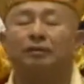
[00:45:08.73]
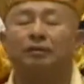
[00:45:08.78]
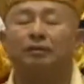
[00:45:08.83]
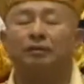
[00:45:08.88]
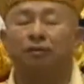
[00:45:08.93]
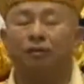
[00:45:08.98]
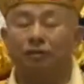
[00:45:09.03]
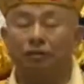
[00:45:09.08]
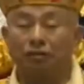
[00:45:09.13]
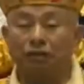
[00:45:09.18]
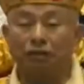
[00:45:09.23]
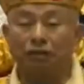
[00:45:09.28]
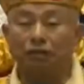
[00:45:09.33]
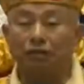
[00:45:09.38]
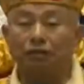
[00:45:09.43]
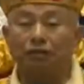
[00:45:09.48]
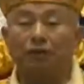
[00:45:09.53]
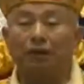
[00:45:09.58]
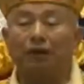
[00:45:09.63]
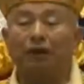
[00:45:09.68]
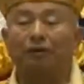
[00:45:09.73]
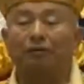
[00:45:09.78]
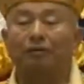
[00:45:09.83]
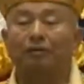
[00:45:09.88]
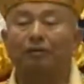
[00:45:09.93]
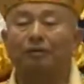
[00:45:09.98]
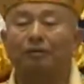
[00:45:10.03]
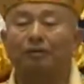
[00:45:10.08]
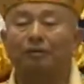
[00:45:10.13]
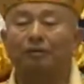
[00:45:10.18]
all of a sudden you're in
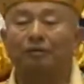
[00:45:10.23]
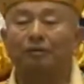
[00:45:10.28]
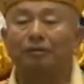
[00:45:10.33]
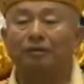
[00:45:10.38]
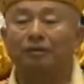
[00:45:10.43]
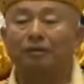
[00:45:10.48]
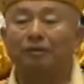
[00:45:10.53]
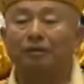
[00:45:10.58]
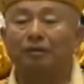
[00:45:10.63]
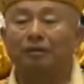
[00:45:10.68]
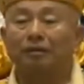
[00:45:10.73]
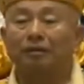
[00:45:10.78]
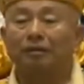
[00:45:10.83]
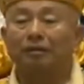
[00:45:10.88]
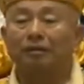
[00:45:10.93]
a bad mood.